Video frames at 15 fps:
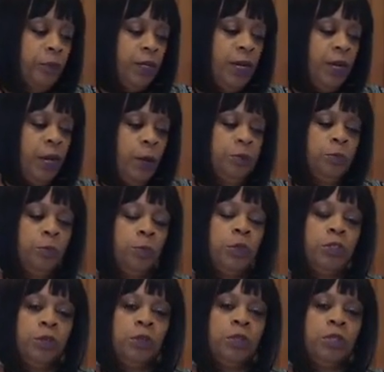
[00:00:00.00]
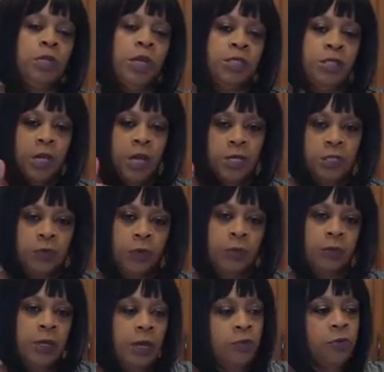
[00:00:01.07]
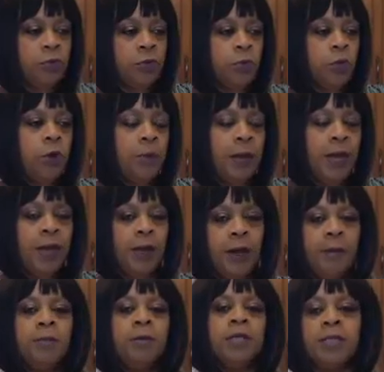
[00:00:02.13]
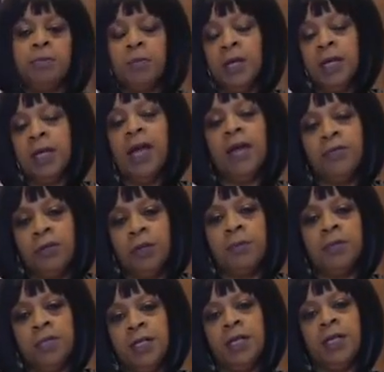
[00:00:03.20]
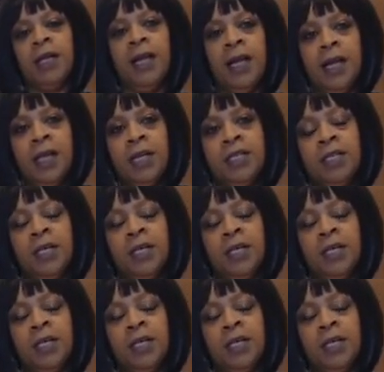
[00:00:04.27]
it helps with your testosterone levels will go back up, because men after a particular age,